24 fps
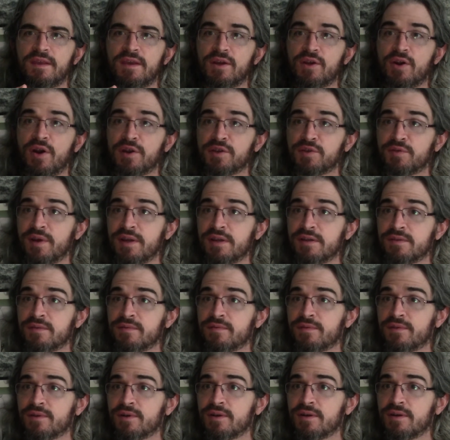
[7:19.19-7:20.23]

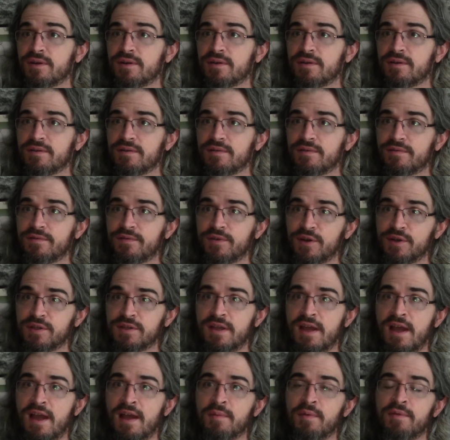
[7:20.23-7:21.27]
incarceration for
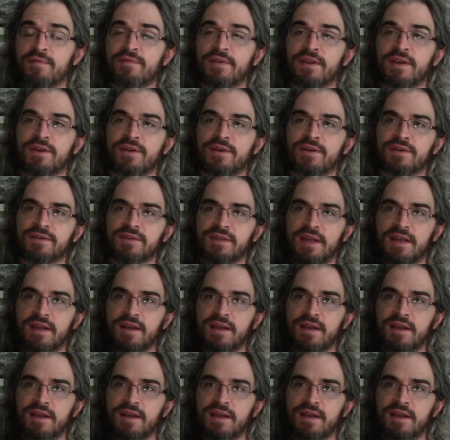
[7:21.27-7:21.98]
first-time offenders,